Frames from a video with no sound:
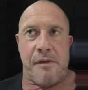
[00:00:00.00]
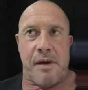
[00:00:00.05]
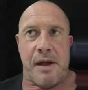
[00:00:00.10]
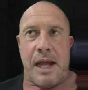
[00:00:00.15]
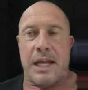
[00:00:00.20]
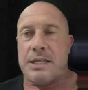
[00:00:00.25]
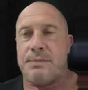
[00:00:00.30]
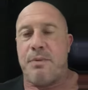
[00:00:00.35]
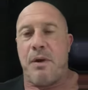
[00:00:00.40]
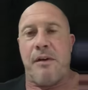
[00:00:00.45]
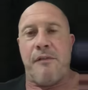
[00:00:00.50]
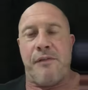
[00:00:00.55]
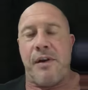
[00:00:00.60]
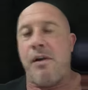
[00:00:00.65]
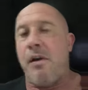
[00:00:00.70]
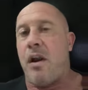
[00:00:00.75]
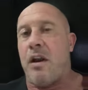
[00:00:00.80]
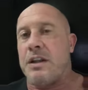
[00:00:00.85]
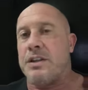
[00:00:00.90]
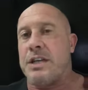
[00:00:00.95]
expert
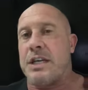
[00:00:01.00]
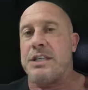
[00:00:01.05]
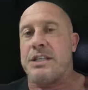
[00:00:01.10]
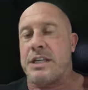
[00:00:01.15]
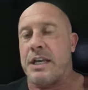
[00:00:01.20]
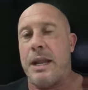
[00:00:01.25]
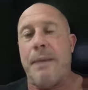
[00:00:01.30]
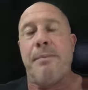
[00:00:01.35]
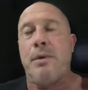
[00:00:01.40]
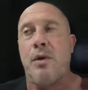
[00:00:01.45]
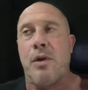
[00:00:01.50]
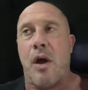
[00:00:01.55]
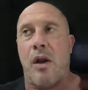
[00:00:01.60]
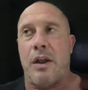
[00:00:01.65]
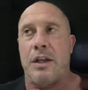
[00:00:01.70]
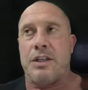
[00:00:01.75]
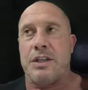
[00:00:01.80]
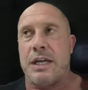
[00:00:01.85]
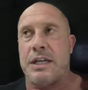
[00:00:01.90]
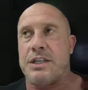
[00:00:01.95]
virologists and
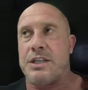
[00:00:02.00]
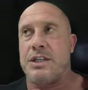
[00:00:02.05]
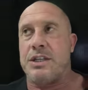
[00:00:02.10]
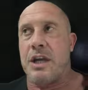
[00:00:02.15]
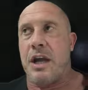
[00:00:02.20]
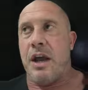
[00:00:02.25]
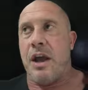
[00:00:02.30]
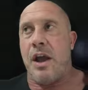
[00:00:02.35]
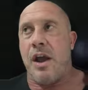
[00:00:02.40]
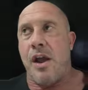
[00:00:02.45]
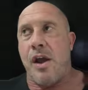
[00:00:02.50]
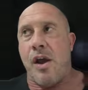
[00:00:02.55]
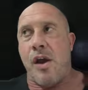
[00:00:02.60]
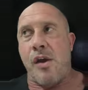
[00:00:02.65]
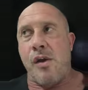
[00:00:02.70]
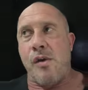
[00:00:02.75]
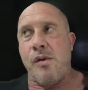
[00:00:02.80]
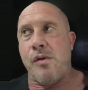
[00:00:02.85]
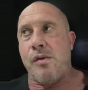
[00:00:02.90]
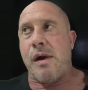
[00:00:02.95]
immunologists
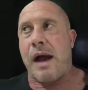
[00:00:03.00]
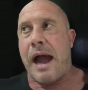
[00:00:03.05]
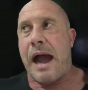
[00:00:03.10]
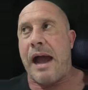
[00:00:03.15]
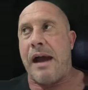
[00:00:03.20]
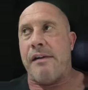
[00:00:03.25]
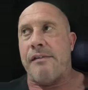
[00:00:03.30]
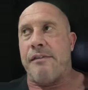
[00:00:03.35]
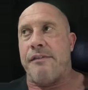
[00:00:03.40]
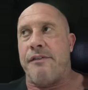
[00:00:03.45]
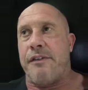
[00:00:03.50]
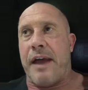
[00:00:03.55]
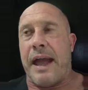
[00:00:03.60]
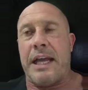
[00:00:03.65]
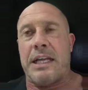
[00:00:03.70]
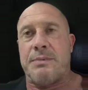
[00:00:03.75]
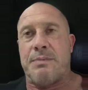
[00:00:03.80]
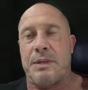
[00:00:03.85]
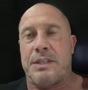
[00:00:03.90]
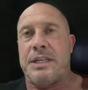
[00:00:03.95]
who have
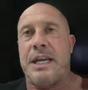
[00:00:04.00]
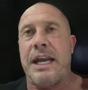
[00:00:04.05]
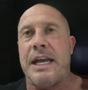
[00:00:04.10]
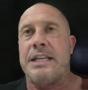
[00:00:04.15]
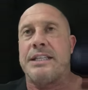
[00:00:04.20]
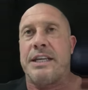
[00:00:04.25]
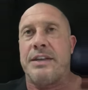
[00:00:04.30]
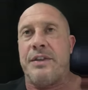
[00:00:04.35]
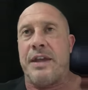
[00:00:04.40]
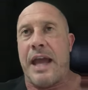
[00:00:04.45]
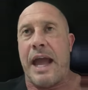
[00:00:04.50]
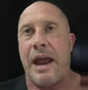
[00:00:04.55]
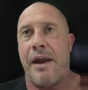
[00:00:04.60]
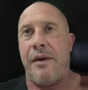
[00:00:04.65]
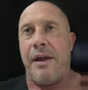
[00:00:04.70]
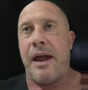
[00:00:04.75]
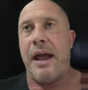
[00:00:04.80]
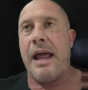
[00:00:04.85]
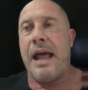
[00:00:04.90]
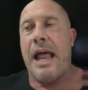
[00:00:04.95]
expertise in the
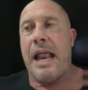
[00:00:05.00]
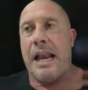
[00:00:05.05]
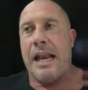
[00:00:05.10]
area,